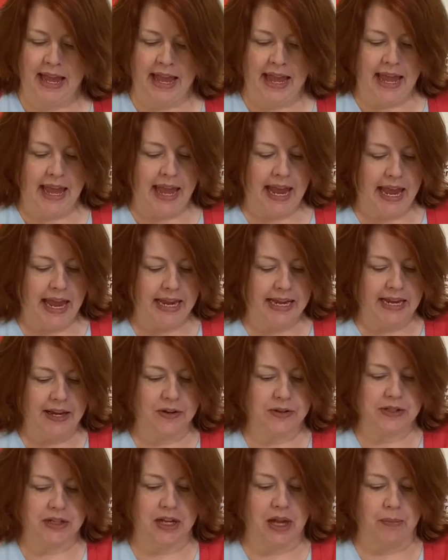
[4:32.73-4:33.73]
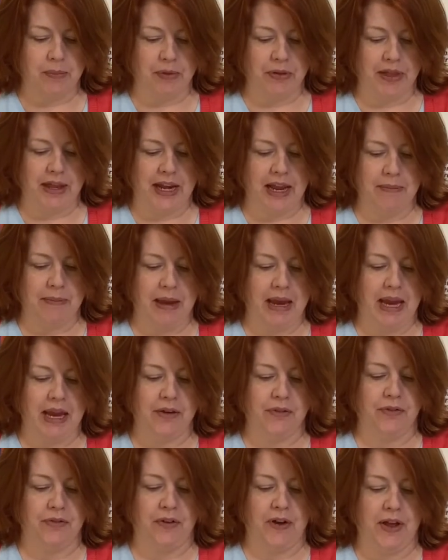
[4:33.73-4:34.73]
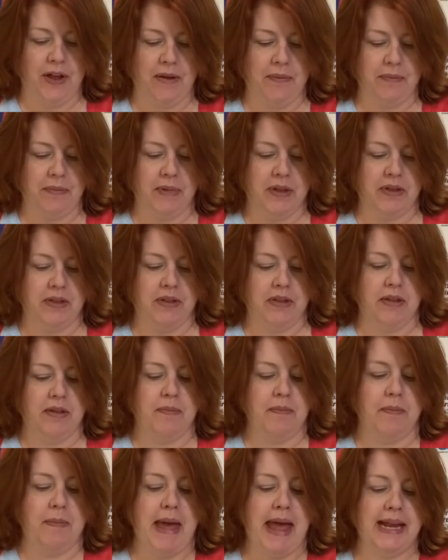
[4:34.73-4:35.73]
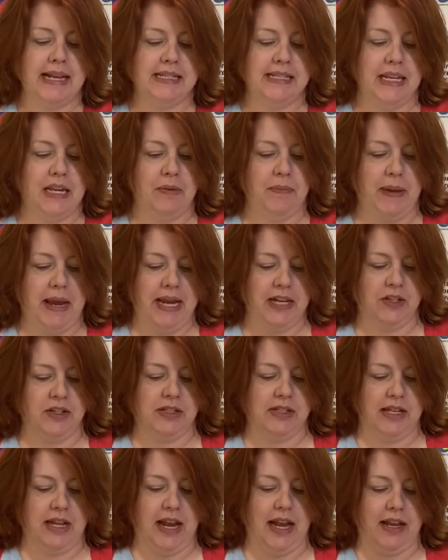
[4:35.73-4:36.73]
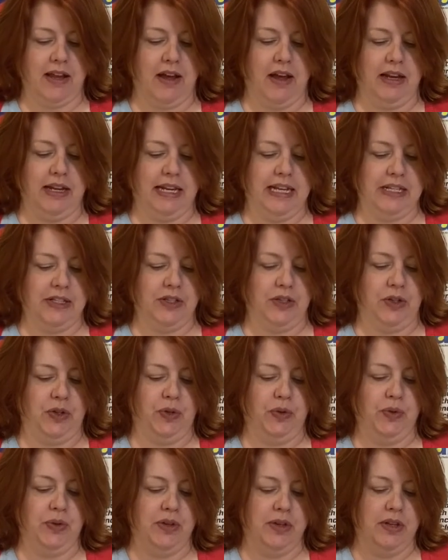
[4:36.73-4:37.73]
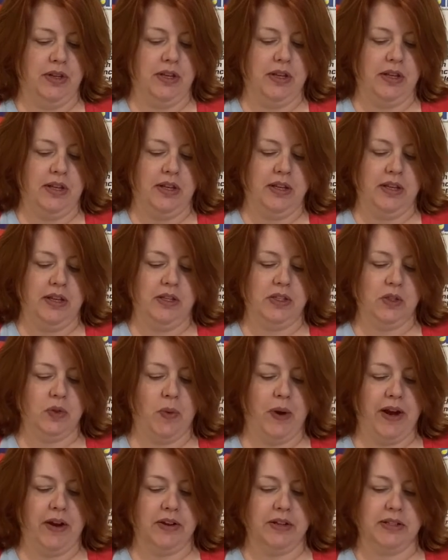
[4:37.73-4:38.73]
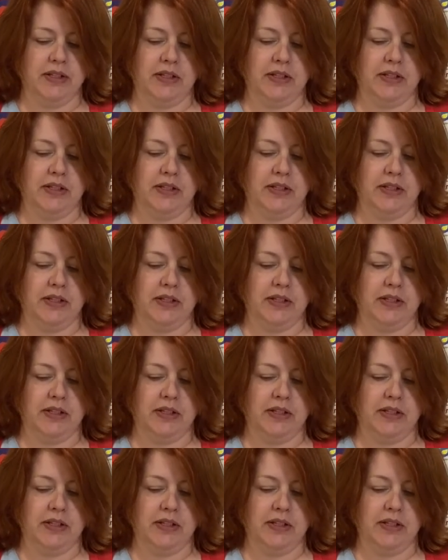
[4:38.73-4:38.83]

And here's a couple that I made from magazine pages that I cut into squares.